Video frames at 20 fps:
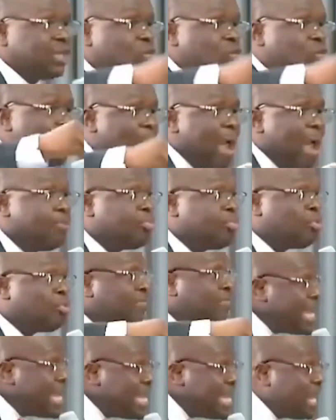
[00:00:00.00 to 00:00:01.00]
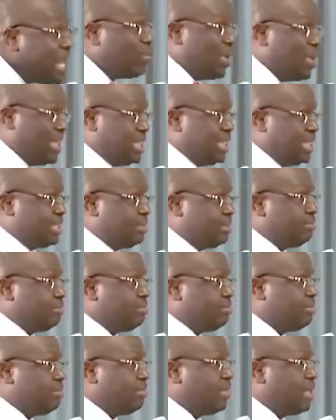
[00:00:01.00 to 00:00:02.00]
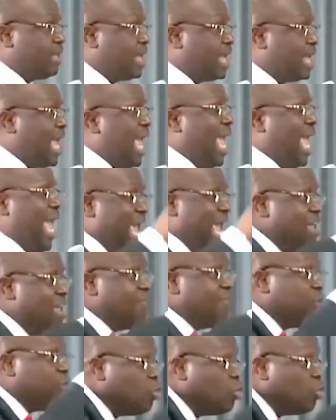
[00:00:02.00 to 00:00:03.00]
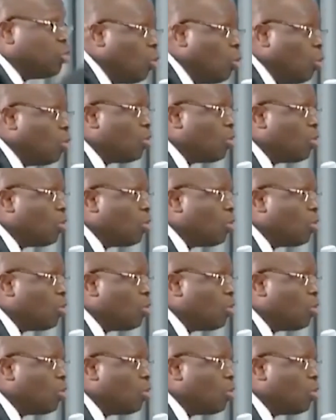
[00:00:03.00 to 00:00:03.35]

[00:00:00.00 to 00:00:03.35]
that we were provided with, if if